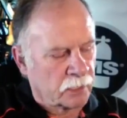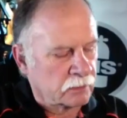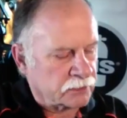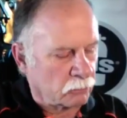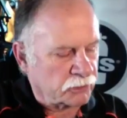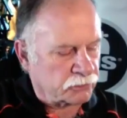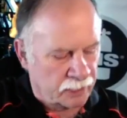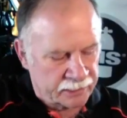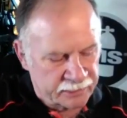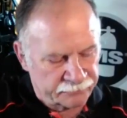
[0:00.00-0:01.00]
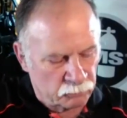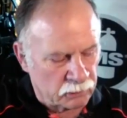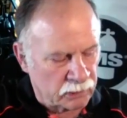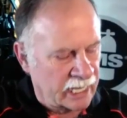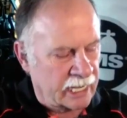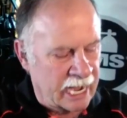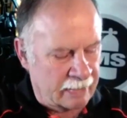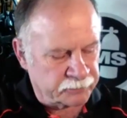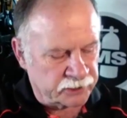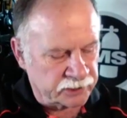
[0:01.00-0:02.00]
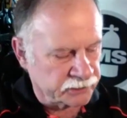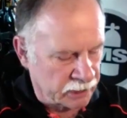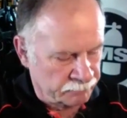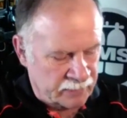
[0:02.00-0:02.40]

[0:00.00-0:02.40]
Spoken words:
So we try to give you a lot of options.